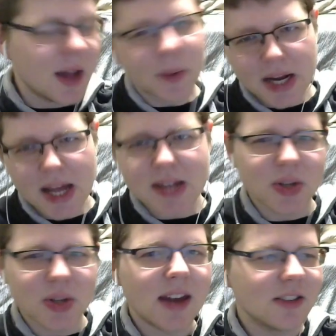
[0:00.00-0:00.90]
already
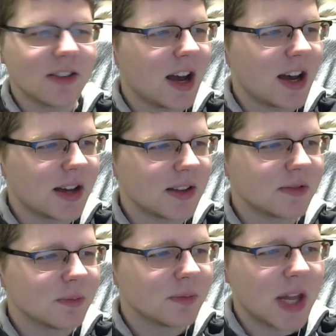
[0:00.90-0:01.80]
answered that.
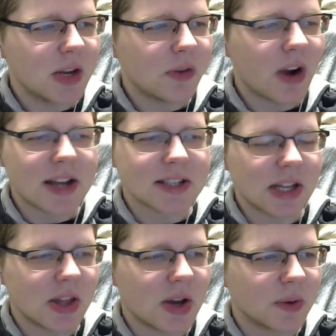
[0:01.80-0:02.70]
Thank you for
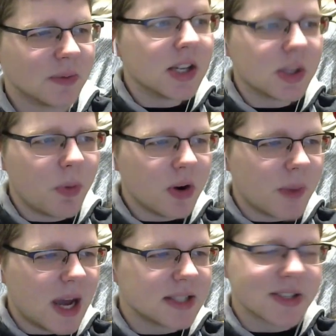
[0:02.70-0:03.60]
asking, though. The
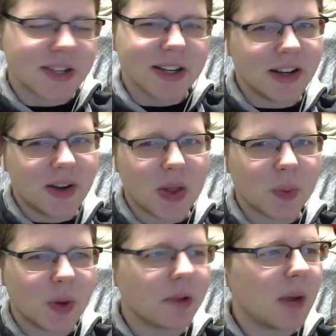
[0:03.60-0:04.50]
Porkmaster,
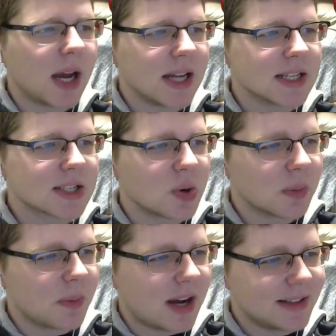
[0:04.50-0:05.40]
another one of my
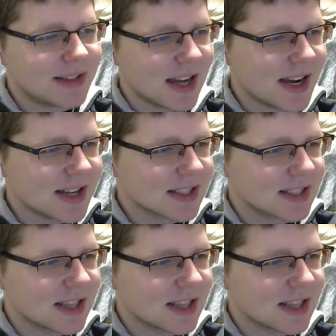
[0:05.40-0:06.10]
Discord mods, asks,